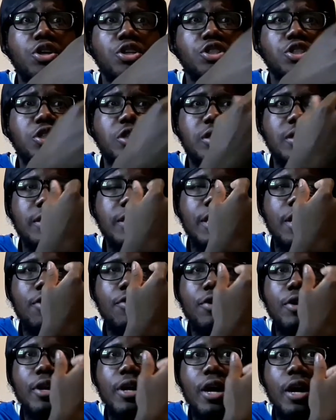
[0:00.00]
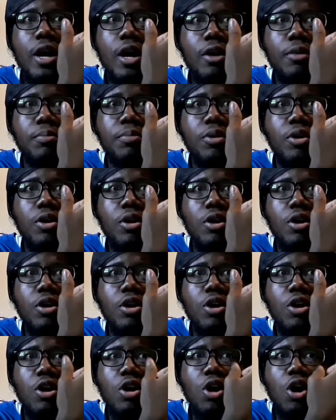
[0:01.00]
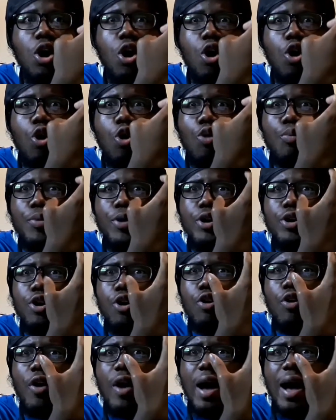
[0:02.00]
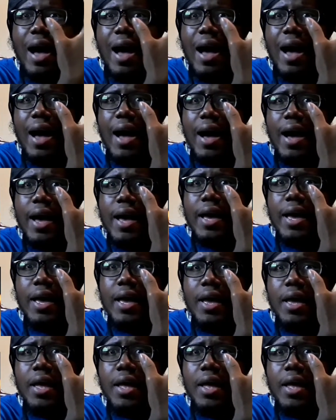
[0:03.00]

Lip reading: She's tearing up. Open her eye.